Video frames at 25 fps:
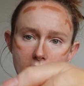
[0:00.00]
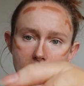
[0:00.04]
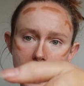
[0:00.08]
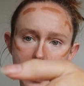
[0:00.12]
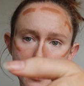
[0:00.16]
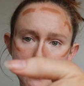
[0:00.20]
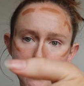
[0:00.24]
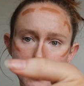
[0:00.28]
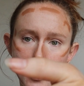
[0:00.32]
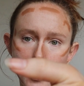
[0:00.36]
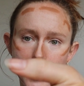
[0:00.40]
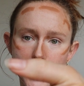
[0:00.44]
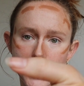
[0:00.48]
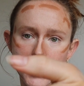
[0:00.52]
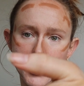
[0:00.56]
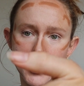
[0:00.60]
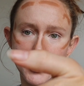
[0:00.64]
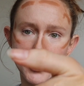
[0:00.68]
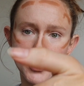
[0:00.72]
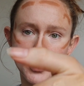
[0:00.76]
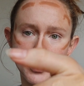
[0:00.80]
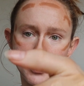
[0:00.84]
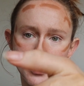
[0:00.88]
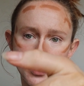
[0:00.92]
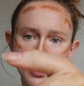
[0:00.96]
a more
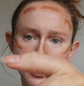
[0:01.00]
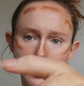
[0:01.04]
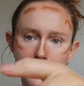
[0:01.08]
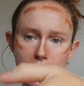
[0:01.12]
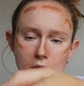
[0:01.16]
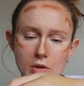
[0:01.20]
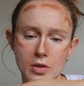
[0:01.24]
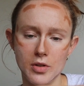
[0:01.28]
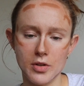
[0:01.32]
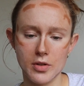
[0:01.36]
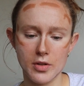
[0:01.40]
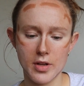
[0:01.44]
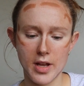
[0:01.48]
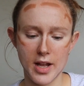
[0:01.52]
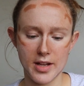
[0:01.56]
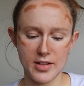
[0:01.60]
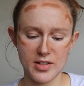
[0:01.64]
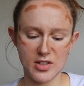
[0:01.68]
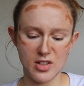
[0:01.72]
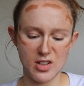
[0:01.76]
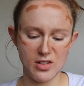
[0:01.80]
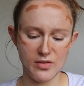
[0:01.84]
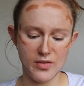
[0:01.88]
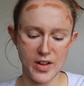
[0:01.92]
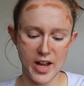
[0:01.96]
neutral and
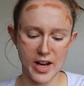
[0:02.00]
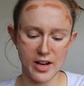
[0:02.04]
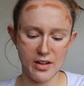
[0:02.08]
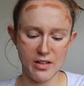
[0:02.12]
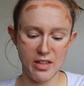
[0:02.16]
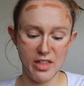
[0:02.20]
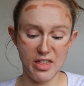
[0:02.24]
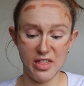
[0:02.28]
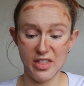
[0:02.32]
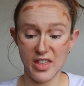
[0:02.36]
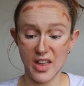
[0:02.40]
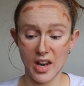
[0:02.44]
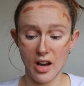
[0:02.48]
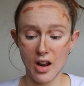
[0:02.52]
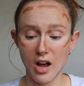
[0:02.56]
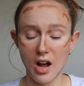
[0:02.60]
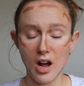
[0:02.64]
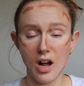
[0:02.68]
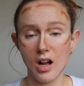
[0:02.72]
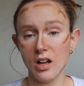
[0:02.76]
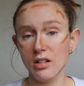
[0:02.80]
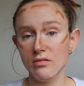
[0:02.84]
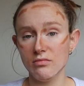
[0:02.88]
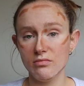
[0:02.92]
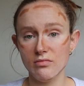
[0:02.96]
sort of like
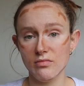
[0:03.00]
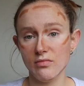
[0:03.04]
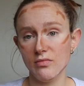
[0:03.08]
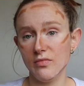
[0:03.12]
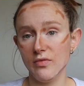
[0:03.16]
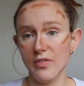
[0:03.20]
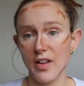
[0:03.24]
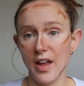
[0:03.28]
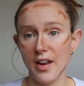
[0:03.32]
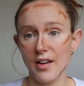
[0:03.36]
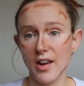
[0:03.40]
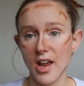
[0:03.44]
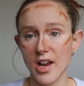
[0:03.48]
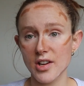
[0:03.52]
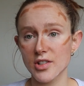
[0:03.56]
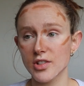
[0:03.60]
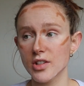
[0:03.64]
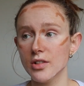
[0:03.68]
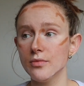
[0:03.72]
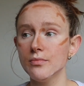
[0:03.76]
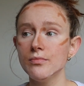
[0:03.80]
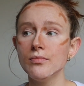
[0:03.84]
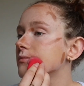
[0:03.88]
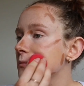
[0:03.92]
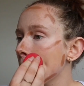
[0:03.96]
thinner
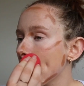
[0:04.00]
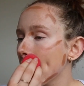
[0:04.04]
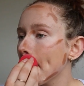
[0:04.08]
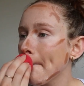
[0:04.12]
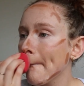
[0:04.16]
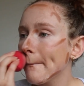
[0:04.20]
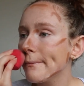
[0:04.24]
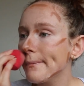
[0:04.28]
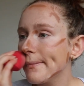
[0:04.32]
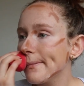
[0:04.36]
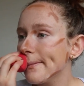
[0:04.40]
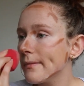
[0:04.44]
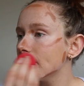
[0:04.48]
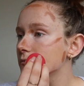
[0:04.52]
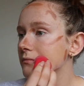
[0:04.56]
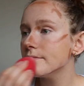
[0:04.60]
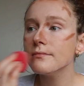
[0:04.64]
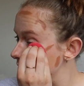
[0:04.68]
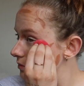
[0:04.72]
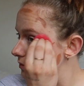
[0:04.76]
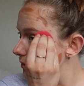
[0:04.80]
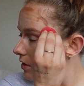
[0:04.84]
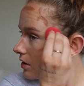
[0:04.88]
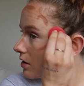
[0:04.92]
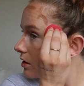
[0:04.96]
foundation. Let's do one more
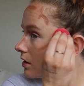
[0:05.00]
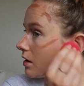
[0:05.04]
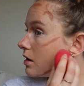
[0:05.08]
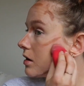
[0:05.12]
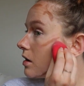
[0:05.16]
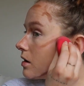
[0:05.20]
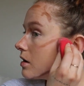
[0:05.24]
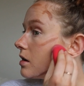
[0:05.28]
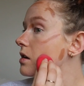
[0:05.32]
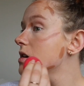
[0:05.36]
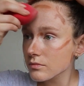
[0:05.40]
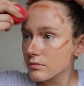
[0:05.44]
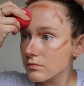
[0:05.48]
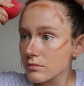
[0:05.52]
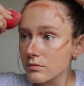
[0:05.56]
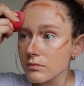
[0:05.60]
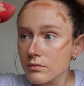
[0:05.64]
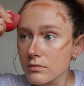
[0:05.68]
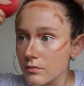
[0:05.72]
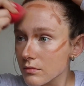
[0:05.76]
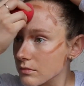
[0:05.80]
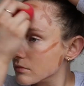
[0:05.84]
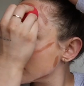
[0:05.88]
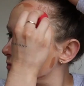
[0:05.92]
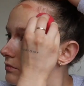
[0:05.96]
makeup related
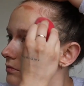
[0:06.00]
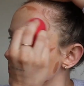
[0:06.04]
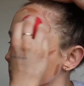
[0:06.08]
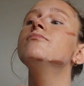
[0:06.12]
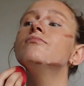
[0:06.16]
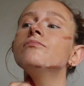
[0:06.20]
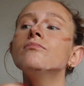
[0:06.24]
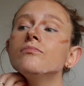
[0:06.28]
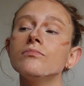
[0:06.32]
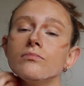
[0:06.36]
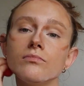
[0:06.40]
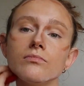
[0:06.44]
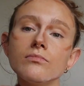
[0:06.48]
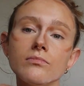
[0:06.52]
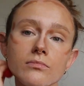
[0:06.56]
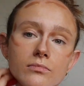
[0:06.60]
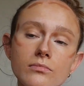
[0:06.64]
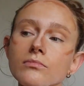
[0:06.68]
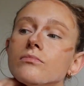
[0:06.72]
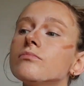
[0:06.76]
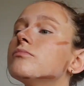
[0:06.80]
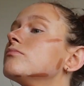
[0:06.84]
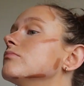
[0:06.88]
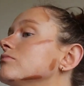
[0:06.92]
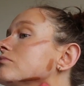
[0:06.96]
question. What is
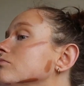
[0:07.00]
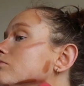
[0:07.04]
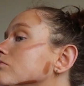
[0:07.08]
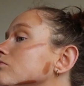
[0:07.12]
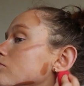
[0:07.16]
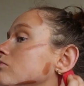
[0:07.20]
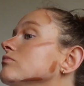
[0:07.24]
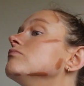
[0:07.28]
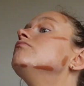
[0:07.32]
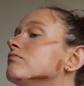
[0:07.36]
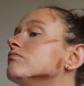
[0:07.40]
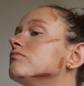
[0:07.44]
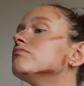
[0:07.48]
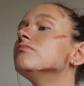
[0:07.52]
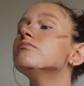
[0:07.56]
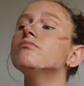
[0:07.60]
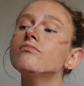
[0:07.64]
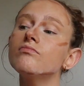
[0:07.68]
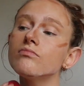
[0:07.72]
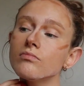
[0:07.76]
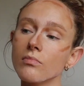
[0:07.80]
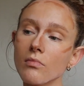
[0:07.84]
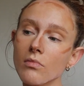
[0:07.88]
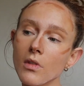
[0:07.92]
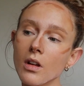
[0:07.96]
your favorite makeup
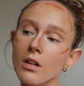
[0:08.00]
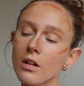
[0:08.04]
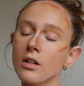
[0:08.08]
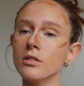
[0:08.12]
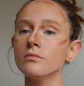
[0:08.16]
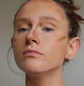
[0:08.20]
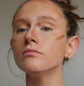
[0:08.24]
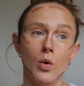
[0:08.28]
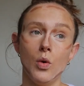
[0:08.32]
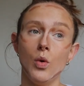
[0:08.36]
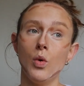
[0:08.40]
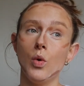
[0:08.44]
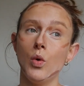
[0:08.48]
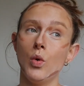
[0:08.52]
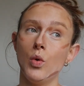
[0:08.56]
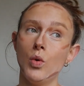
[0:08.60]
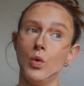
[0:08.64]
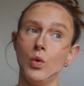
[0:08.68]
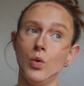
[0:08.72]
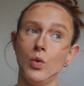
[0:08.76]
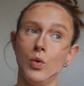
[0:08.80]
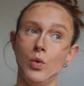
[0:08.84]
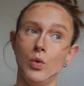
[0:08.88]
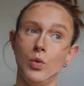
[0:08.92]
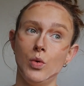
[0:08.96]
product?
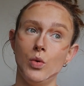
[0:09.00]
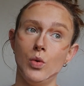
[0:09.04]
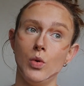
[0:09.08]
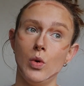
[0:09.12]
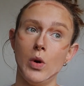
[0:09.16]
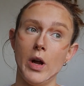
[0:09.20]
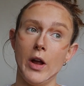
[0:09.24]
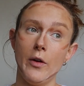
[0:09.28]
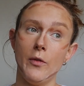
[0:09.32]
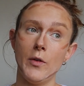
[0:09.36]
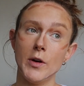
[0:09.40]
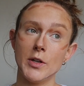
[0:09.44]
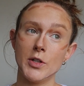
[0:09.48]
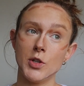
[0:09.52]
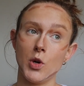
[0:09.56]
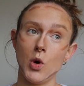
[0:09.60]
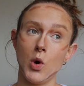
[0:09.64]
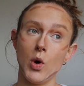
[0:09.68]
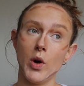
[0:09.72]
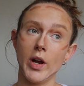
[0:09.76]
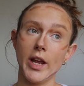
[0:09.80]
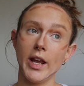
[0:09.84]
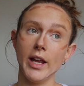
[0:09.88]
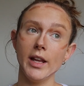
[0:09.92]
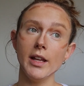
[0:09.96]
Oh, if we're
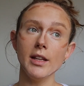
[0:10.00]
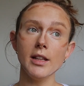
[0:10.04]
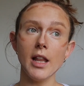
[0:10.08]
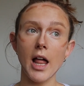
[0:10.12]
talking